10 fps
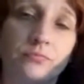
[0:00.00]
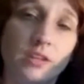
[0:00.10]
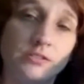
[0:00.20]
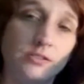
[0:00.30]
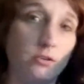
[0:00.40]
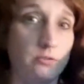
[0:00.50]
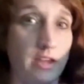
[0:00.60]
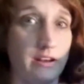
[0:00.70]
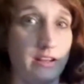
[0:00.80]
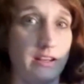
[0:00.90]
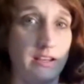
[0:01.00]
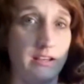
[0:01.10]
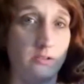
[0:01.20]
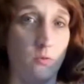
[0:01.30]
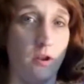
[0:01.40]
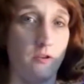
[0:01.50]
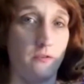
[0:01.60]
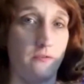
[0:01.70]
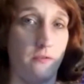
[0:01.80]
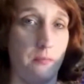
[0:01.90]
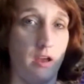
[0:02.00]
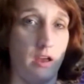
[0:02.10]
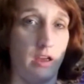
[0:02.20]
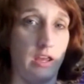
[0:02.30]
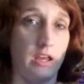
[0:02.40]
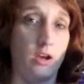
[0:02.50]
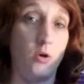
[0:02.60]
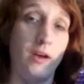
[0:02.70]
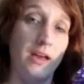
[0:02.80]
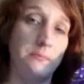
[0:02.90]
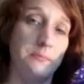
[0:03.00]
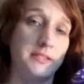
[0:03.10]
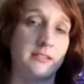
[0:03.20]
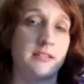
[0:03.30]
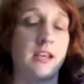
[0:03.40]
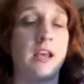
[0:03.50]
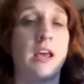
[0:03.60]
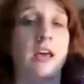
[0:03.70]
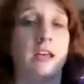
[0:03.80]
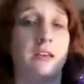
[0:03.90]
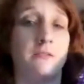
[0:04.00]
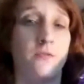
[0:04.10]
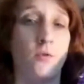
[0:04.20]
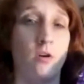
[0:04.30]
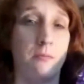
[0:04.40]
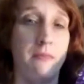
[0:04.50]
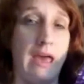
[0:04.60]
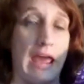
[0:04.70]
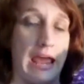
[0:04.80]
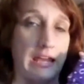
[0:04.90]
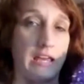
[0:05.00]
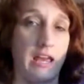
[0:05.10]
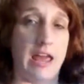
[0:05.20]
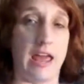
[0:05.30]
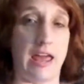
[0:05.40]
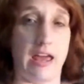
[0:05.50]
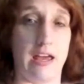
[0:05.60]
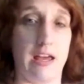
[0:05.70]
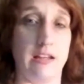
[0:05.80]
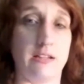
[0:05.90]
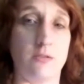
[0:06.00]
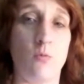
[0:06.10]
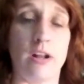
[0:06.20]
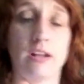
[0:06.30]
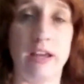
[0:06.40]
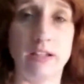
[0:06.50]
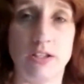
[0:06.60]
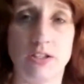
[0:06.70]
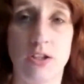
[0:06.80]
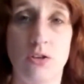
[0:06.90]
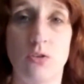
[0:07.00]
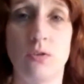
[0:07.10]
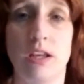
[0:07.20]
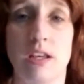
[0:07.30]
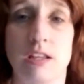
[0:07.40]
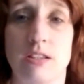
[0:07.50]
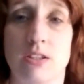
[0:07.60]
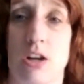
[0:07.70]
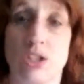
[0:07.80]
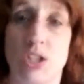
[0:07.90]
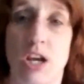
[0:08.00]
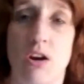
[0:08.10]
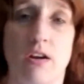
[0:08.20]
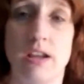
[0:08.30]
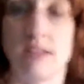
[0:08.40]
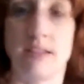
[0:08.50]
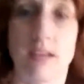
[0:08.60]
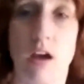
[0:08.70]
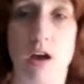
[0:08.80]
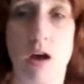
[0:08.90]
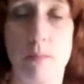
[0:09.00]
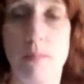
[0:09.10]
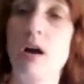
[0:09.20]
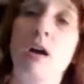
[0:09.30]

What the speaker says: So that is one of my quips for May. And what I'd like to do is start sharing some